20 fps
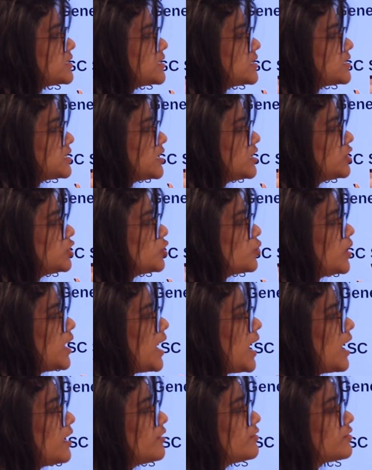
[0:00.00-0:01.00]
Assistant, you will
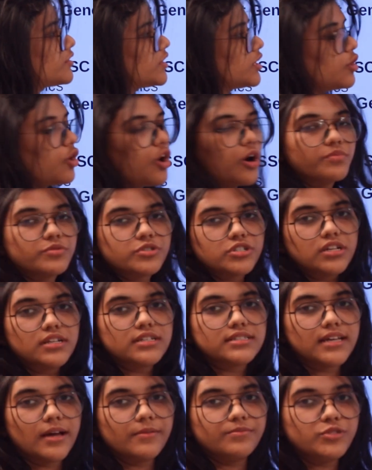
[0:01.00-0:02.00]
have three optional
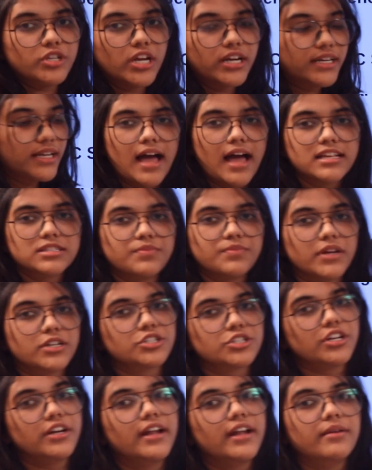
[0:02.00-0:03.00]
subjects. As
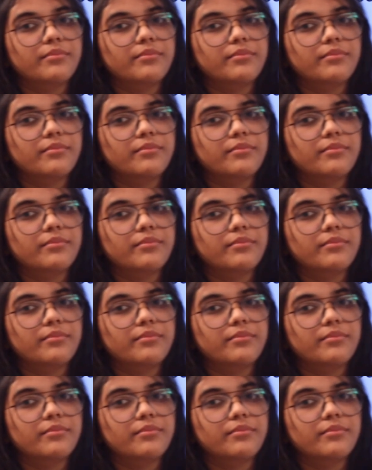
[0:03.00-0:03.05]
mentioned